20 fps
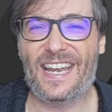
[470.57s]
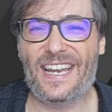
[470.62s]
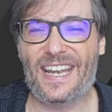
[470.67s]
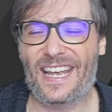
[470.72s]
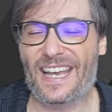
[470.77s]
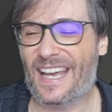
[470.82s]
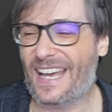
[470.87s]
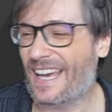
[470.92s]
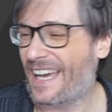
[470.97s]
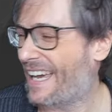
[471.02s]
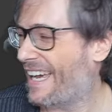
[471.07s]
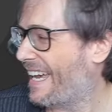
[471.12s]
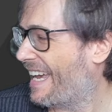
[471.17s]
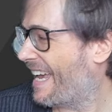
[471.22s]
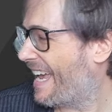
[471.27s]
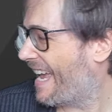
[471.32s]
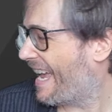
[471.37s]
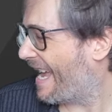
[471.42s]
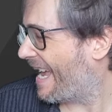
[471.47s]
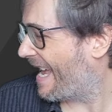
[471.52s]
in
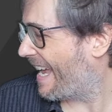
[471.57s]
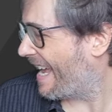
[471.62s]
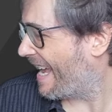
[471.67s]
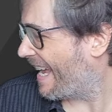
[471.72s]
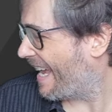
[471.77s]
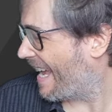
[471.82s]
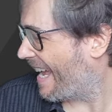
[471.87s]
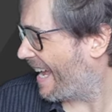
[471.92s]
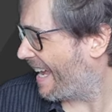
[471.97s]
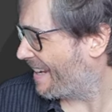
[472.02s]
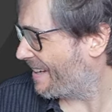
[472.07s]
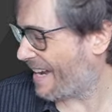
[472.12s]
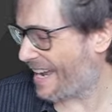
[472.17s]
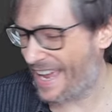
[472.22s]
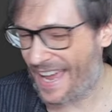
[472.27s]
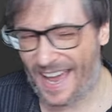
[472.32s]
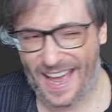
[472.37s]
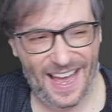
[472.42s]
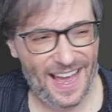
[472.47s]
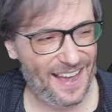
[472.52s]
and
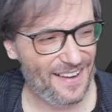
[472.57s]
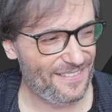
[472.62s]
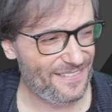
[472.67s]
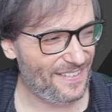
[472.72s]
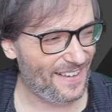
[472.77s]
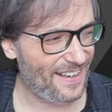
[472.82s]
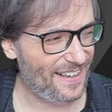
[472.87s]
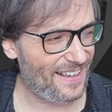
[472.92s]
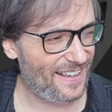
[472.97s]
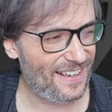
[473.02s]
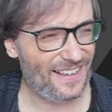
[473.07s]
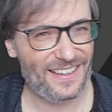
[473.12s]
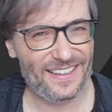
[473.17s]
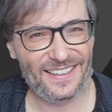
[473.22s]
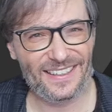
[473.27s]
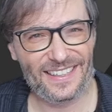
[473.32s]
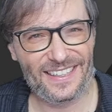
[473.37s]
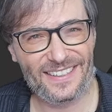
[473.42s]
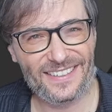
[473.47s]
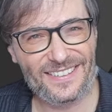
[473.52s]
I have
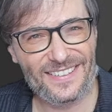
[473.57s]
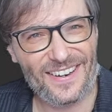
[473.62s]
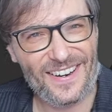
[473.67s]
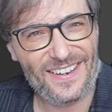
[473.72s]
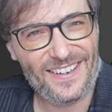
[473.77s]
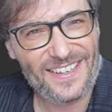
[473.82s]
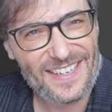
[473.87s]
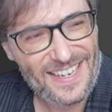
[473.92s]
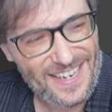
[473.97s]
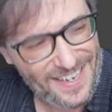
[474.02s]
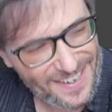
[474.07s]
a little daughter